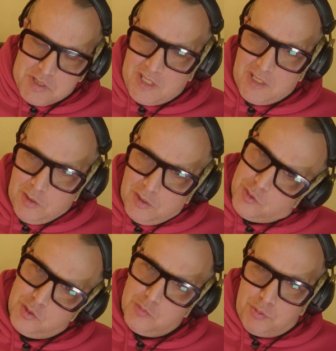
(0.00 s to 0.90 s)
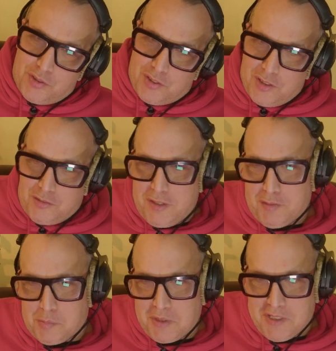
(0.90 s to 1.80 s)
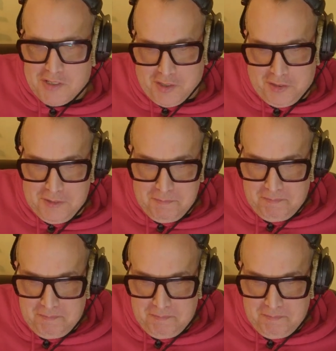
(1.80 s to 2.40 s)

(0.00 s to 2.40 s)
style, uh, do you put the reverb in inserts?